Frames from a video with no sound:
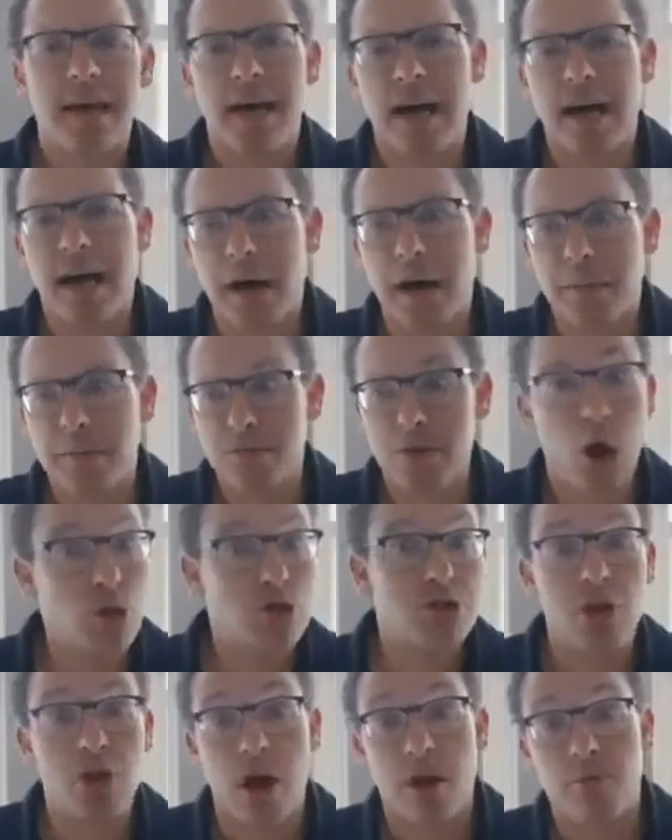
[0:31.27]
No
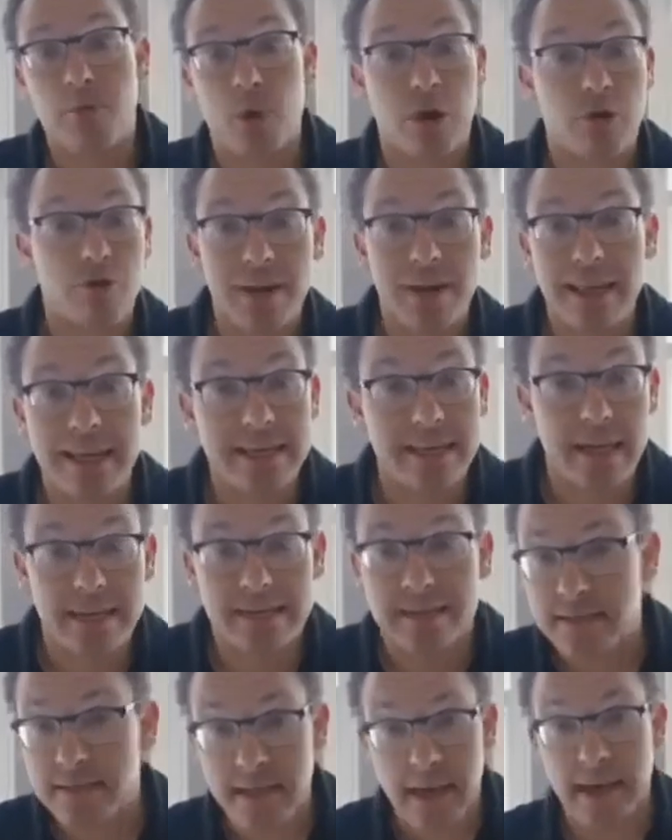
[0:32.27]
software really
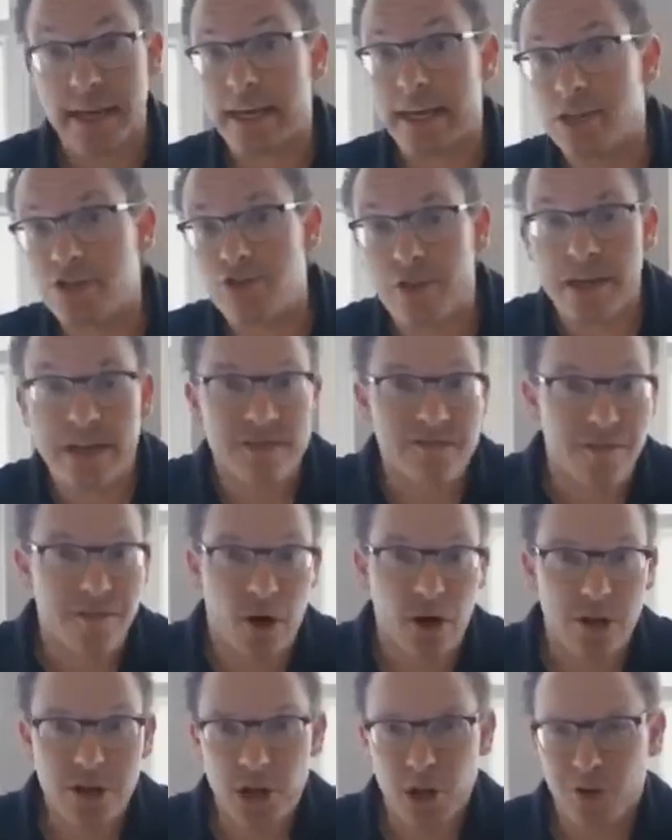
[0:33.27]
does. It's not eTrade's
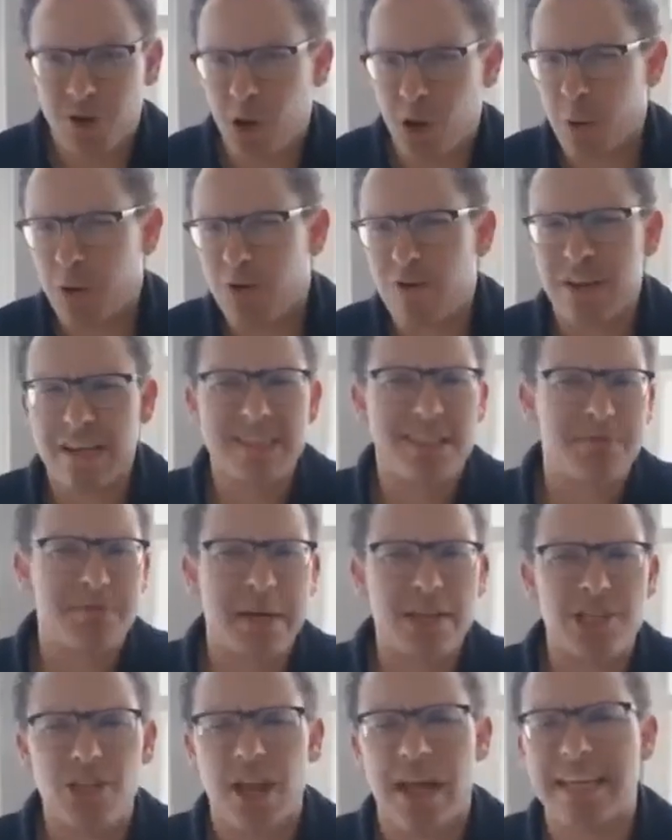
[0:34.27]
fault. You know, no one really
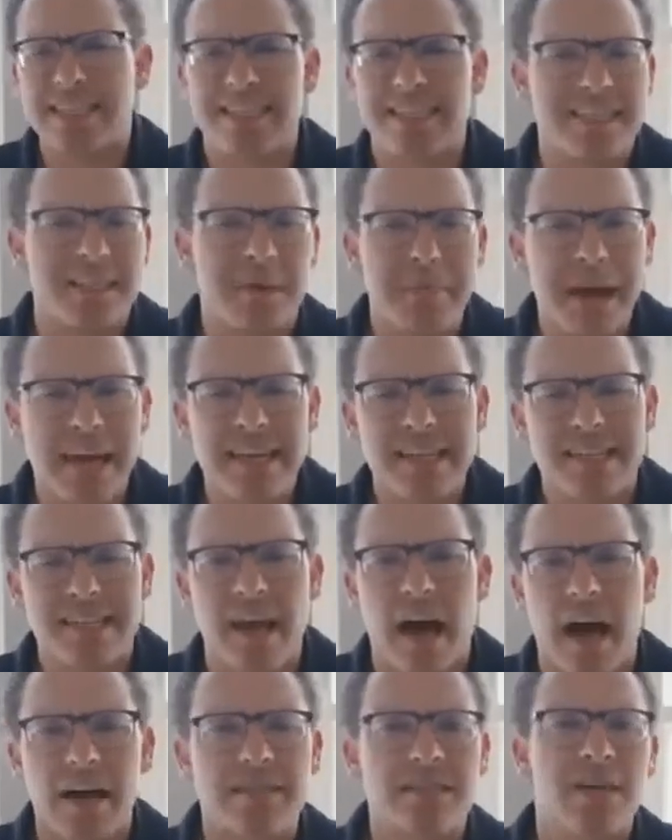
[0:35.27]
specializes in penny
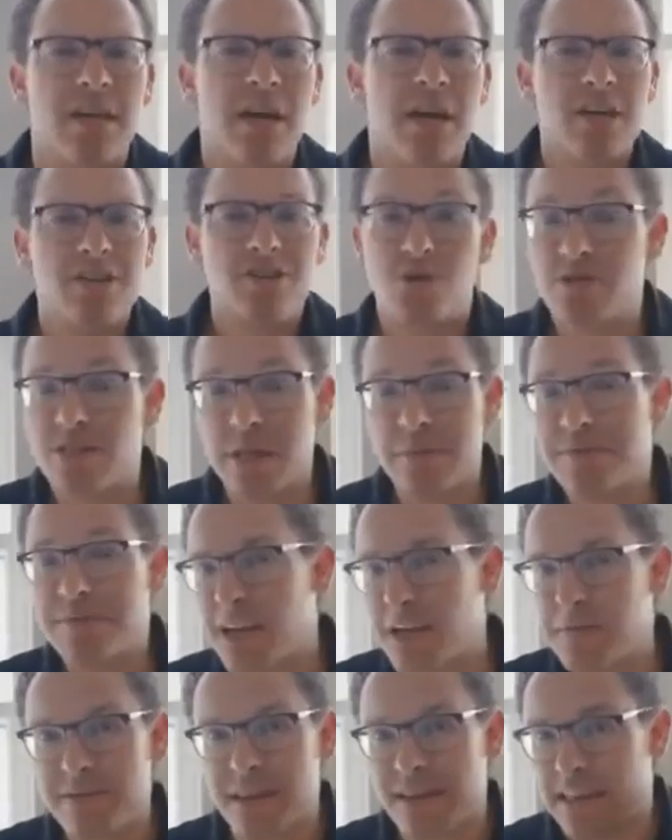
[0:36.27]
stocks. So
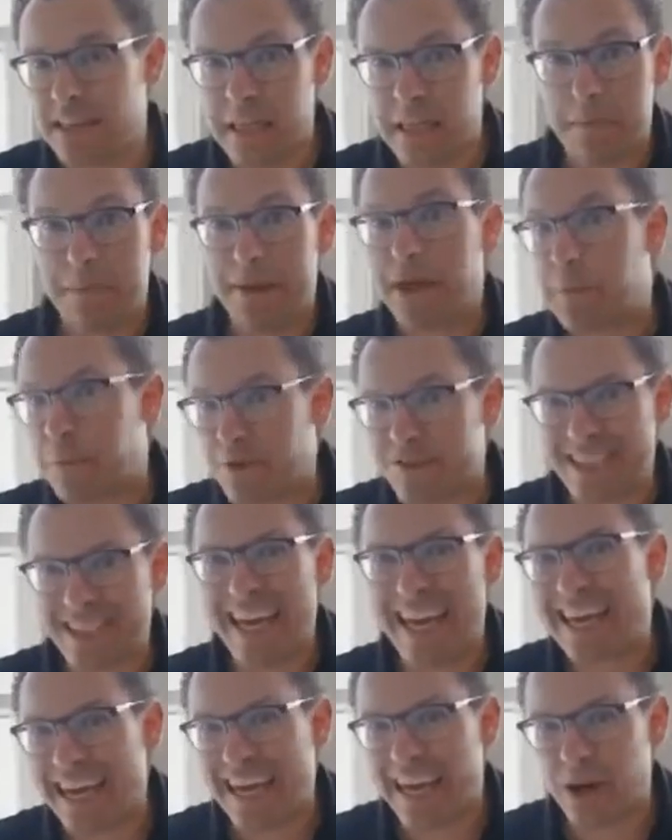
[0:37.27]
sometimes, like on the big
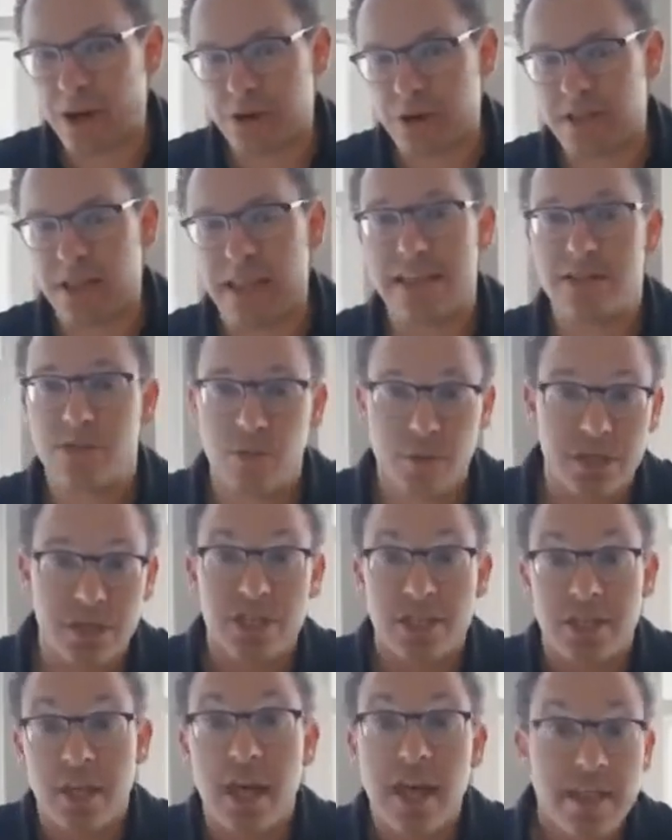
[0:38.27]
percent gainers list, which
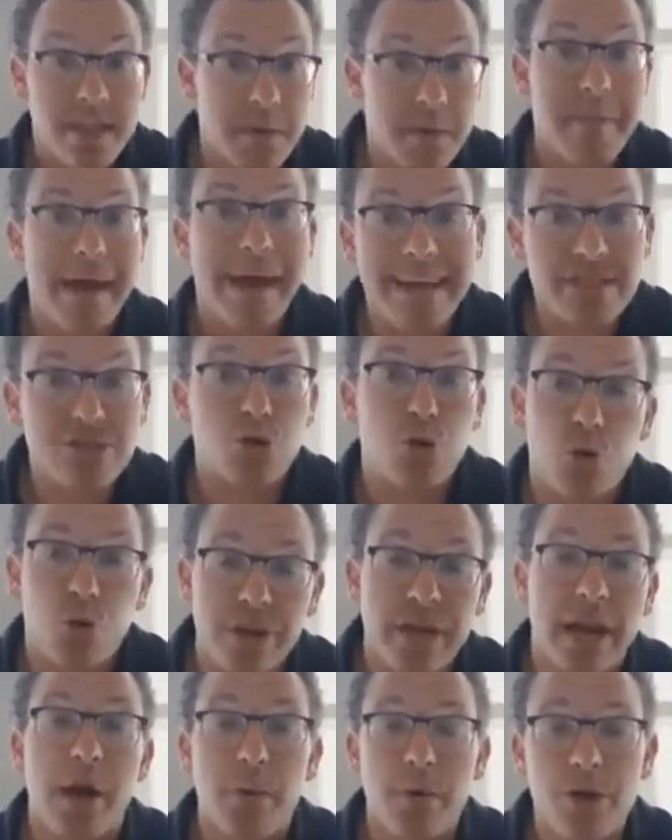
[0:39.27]
is the main tool
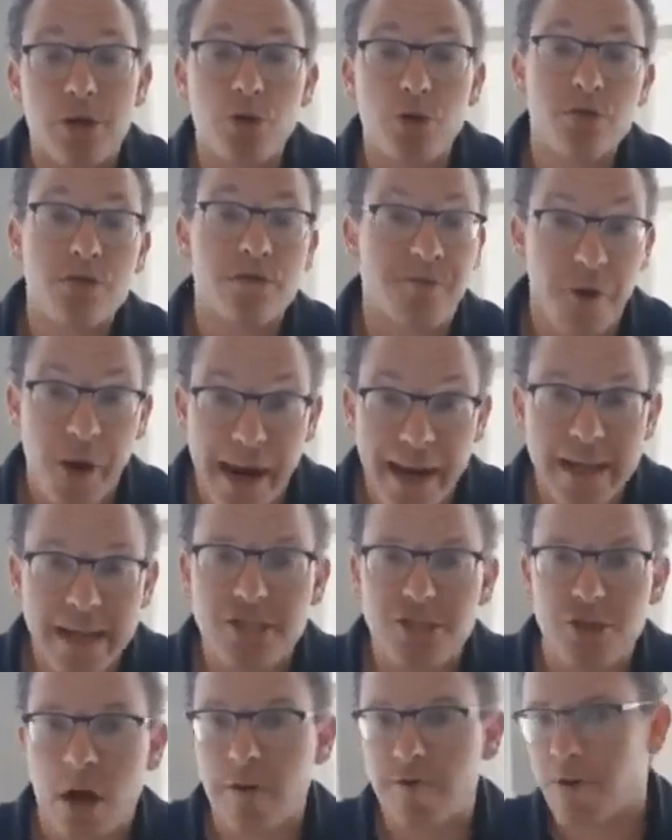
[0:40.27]
that I would use for any
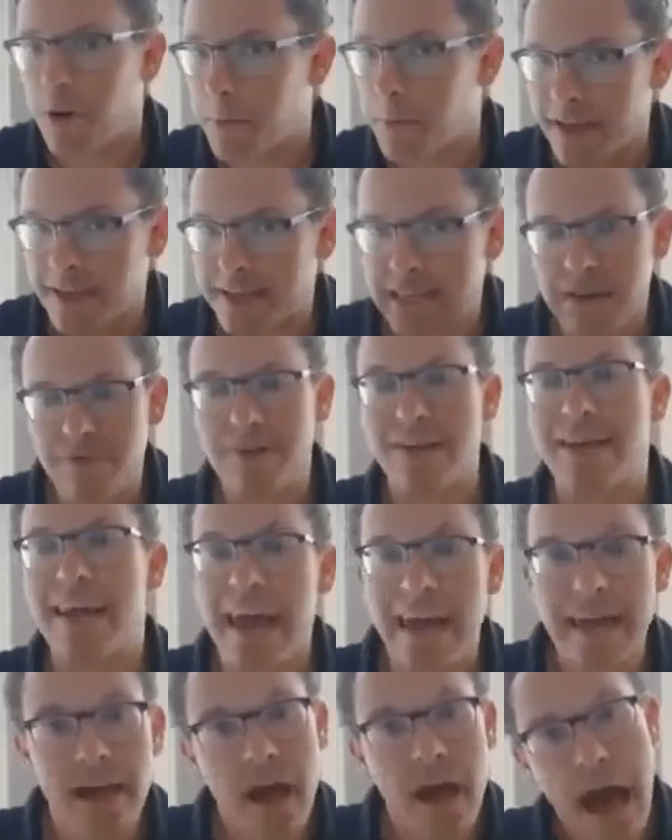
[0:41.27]
software, because every
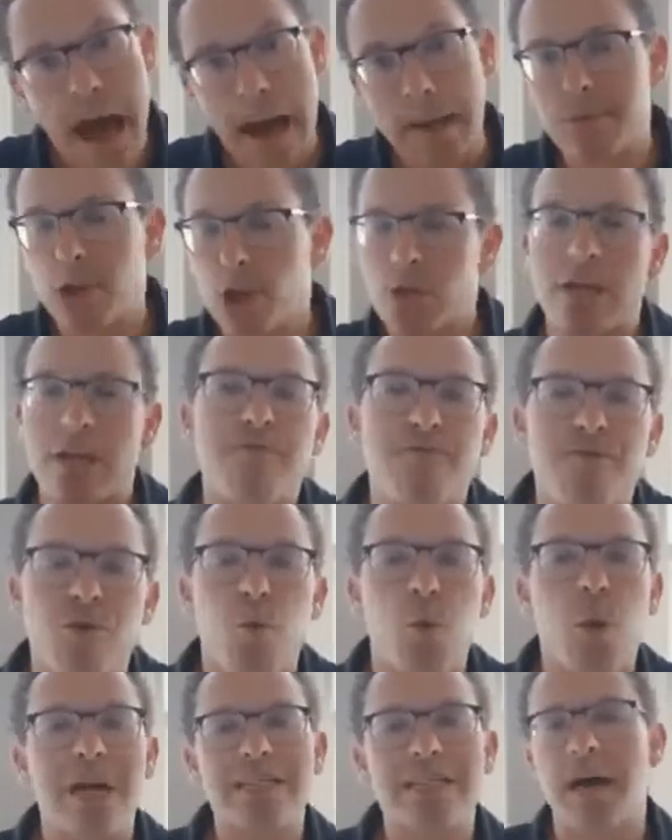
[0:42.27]
day I'm looking for
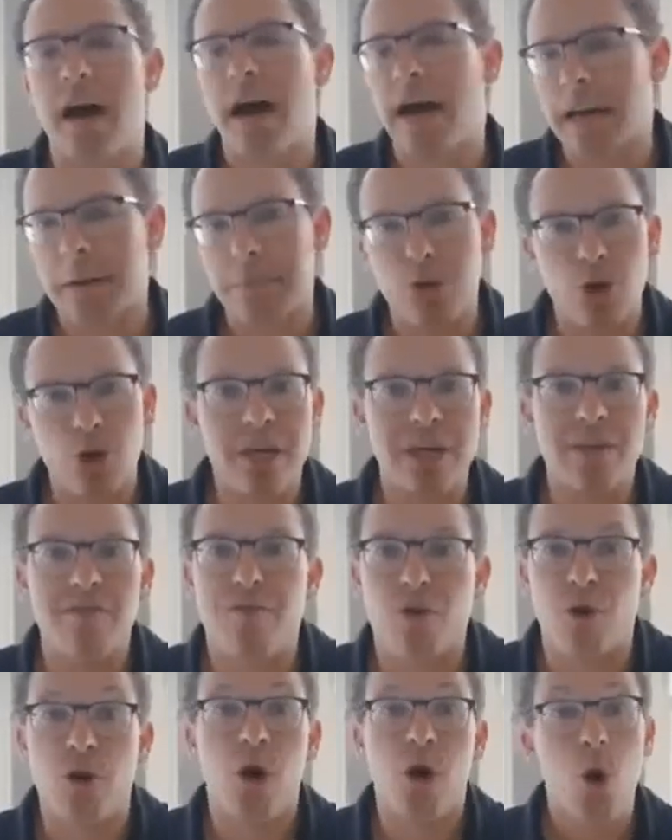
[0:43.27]
what's hot, I'm looking
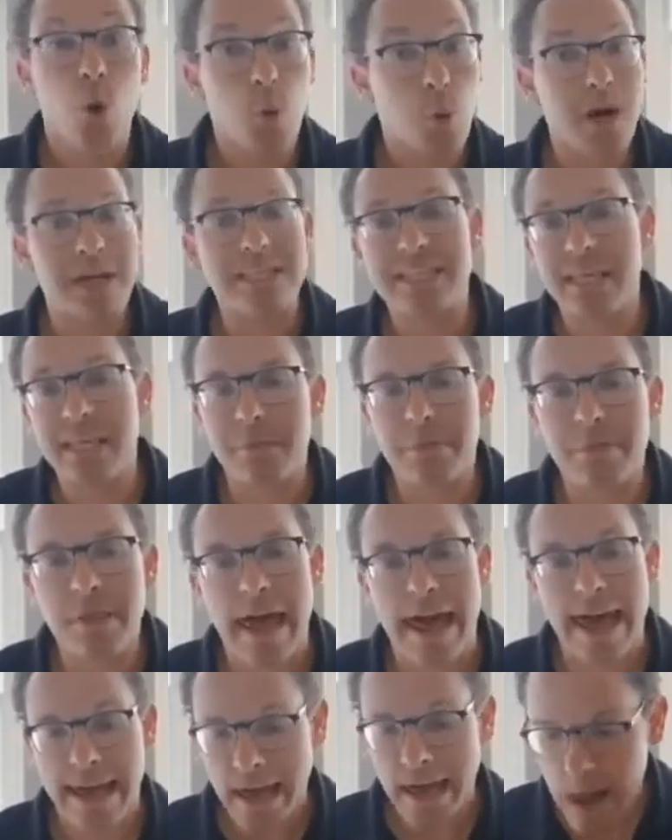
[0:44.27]
for what's in
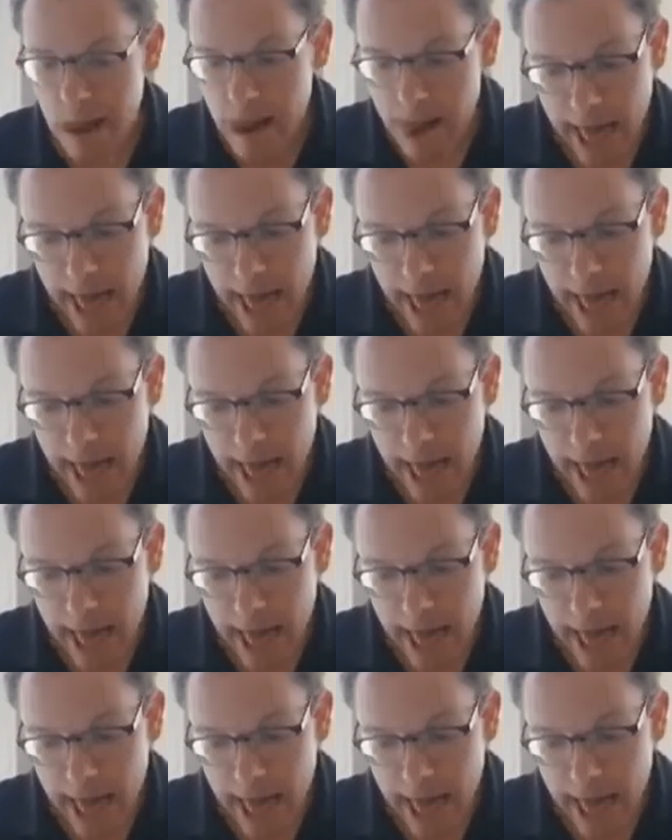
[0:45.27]
play.